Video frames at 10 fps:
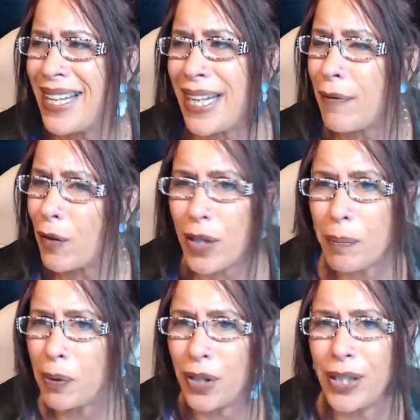they've already
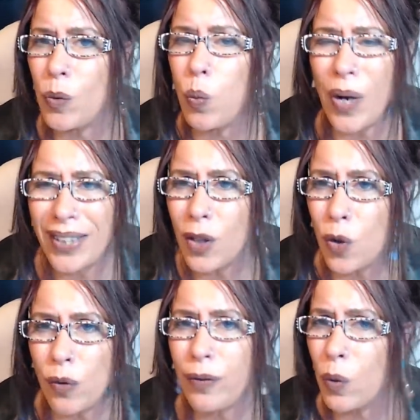put in well
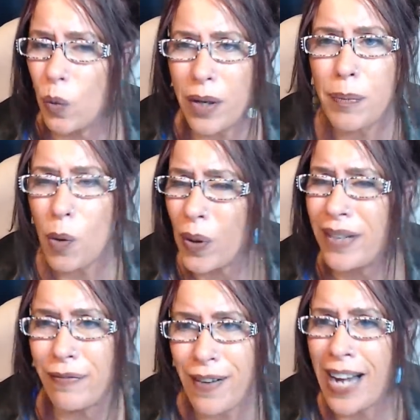over
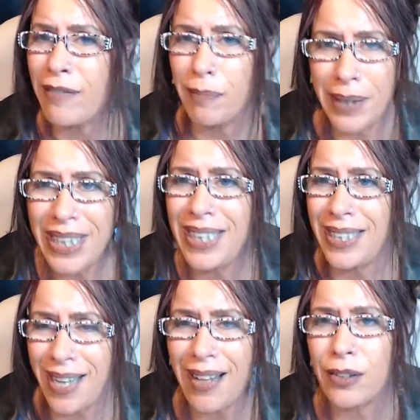1.5 million
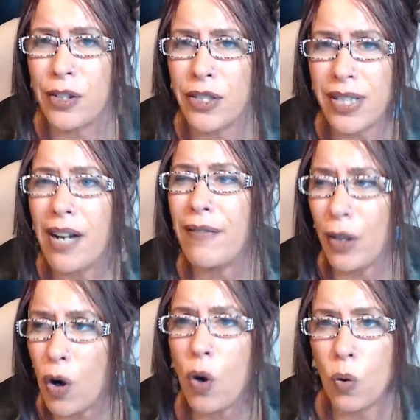dollars of
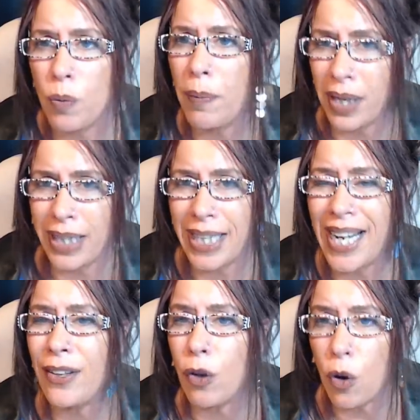their own money
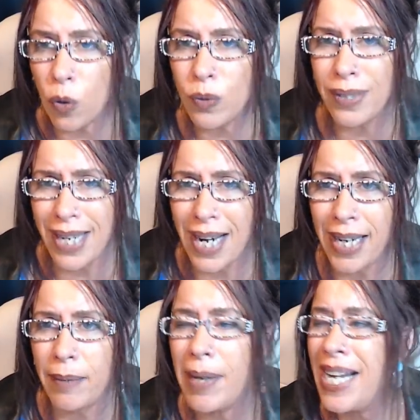and their own
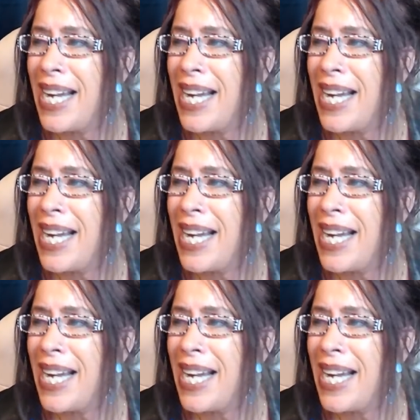time